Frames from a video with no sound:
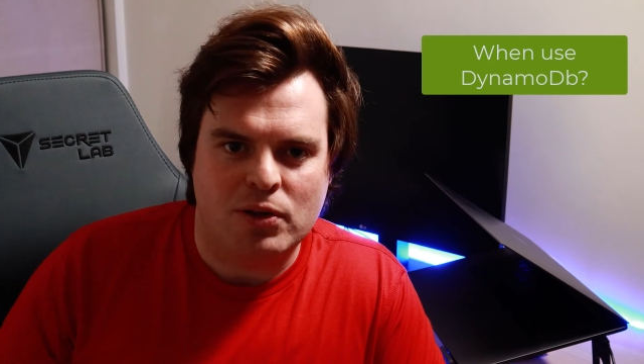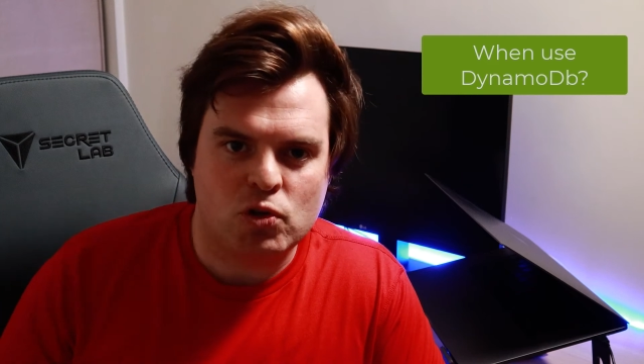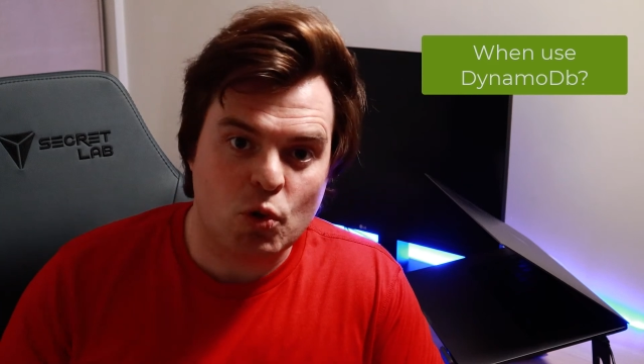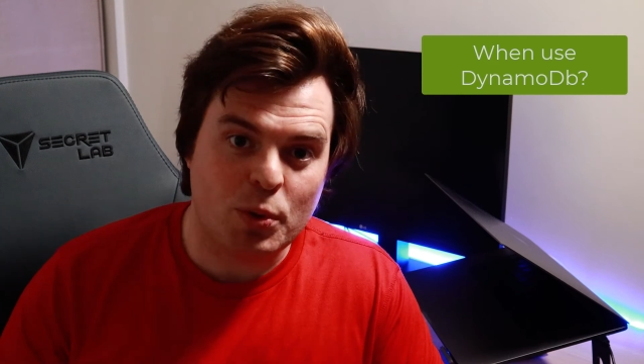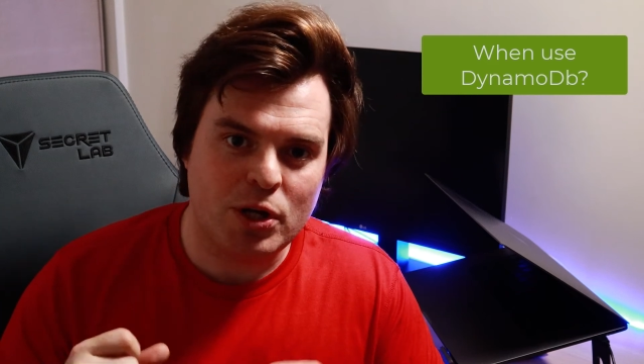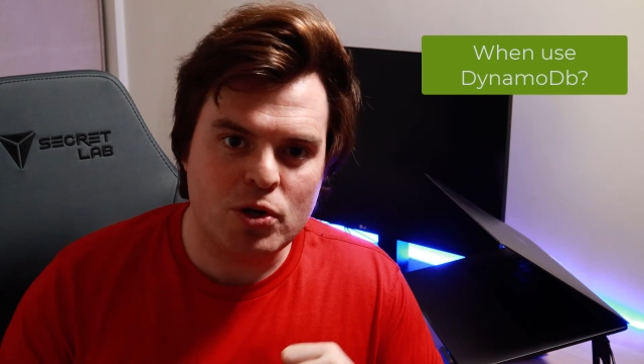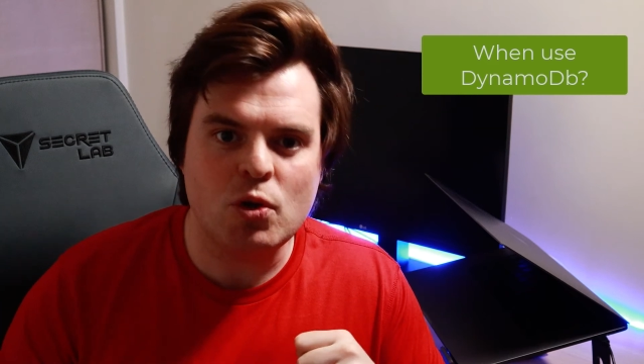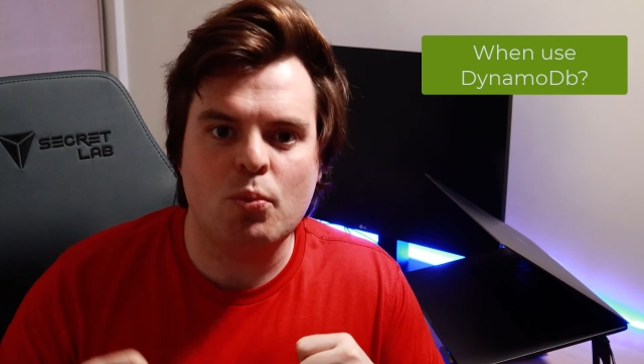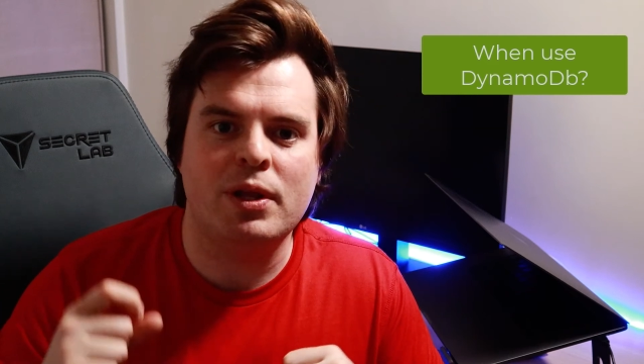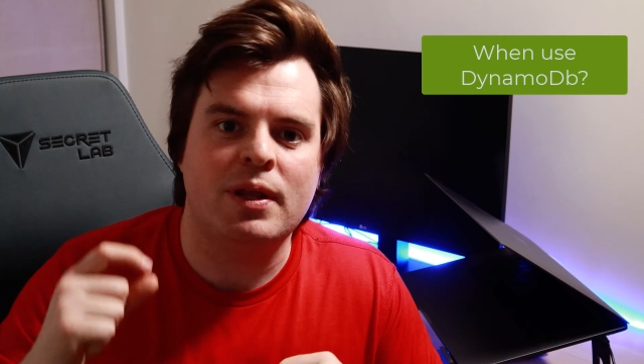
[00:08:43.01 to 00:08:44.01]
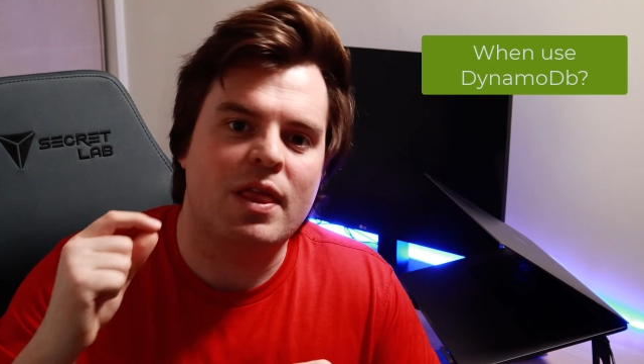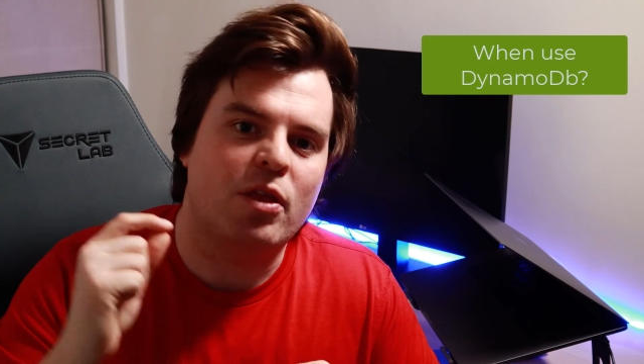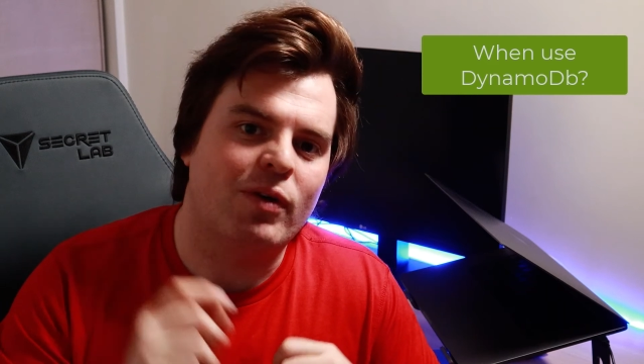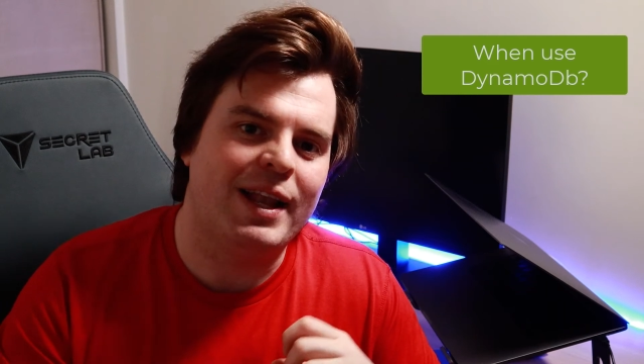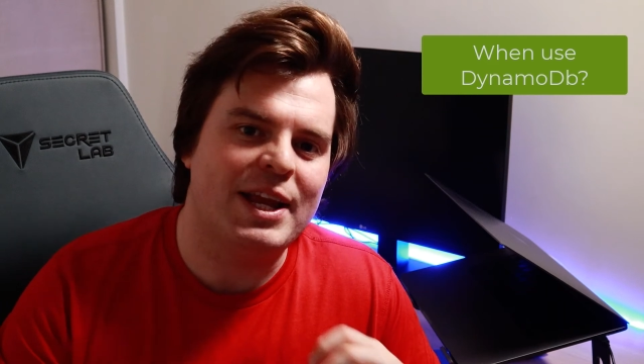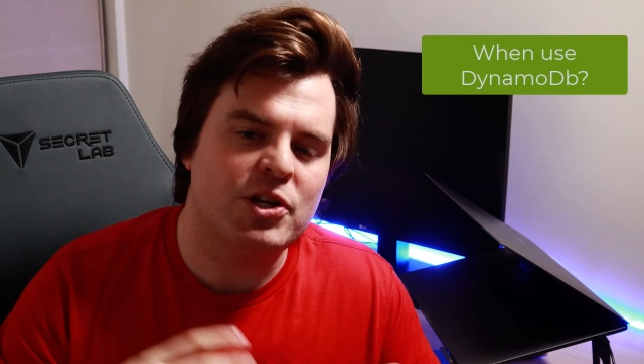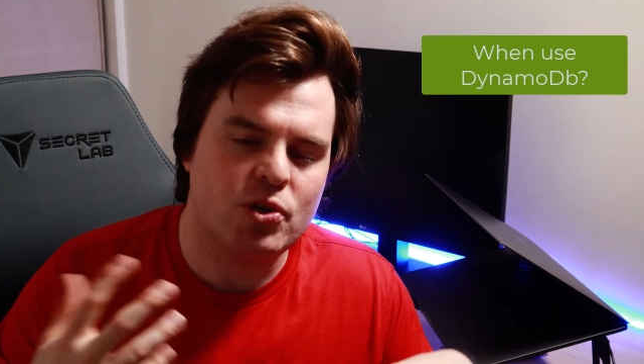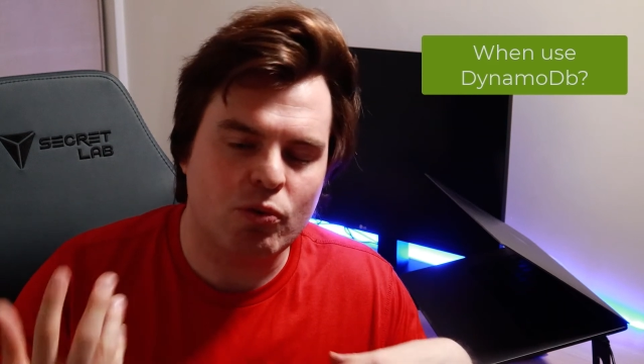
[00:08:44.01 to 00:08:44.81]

So we use it when the relational